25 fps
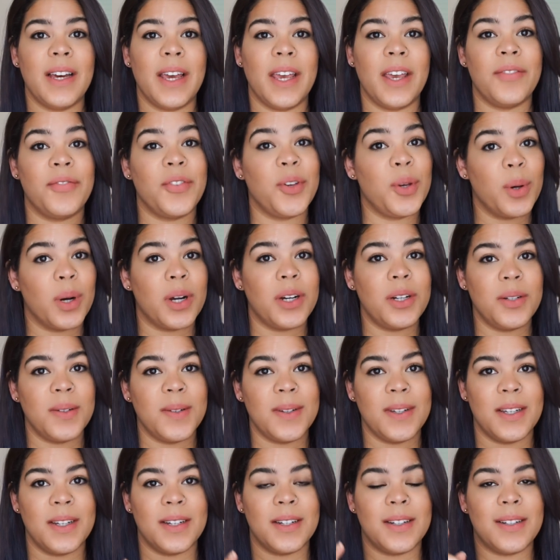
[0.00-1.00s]
If you are new
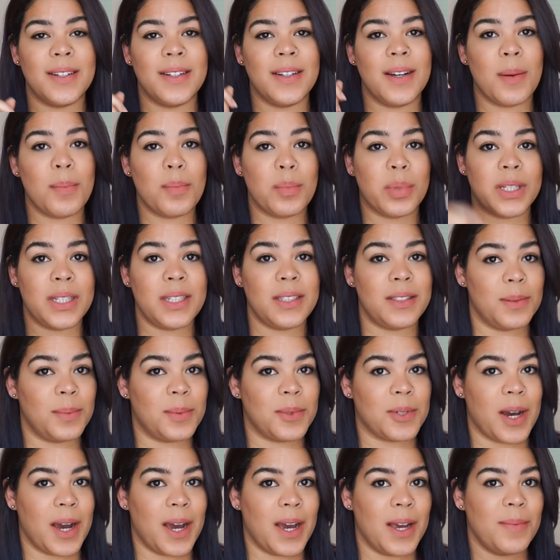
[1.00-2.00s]
here, please
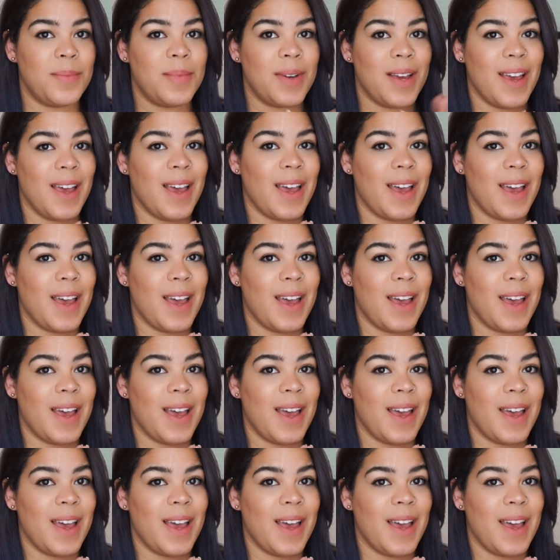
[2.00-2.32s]
subscribe.